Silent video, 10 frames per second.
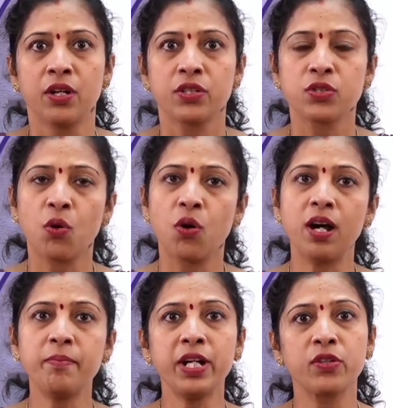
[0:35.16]

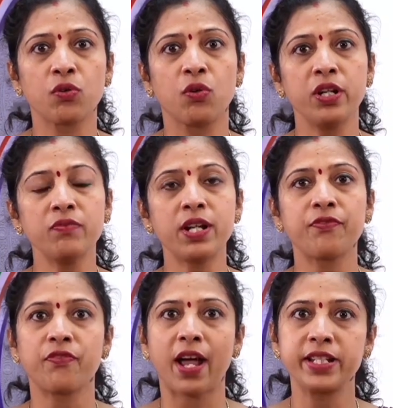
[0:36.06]
Soham and Rohan were
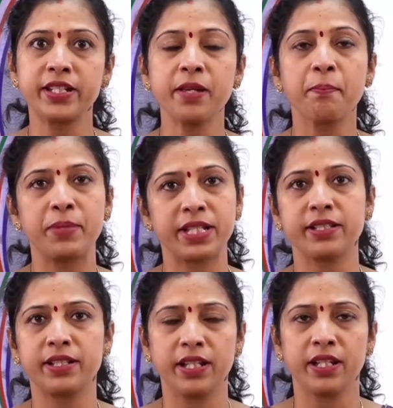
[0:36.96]
fighting
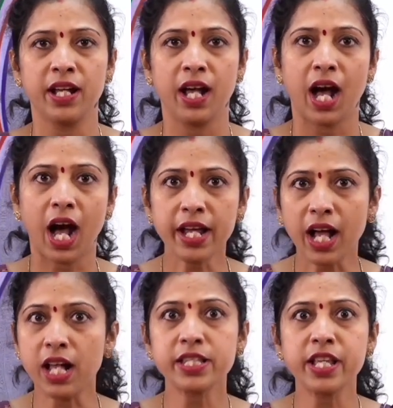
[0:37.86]
bitterly. I
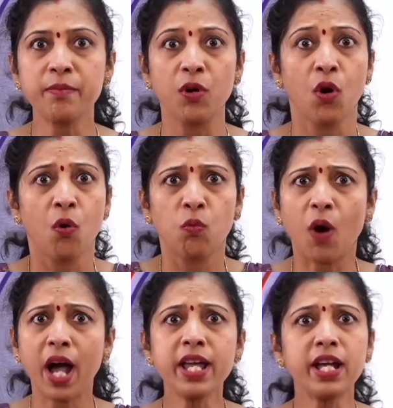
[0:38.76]
asked them,
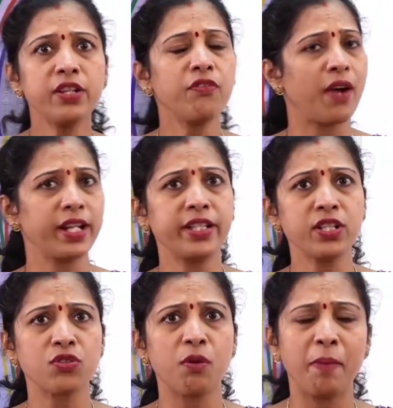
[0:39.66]
"Why are you
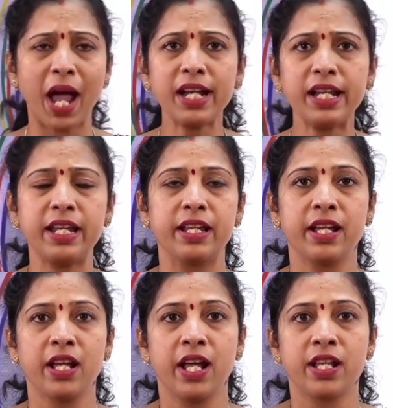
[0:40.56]
fighting so badly?"
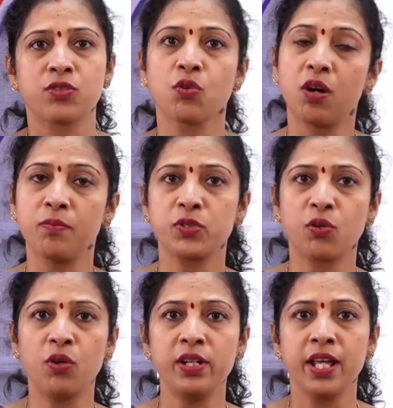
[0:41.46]
Soham
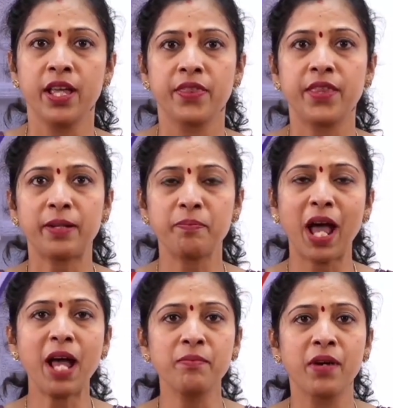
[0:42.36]
told that,
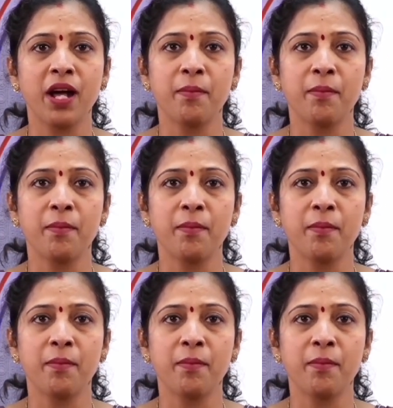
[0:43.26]
"Ma'am,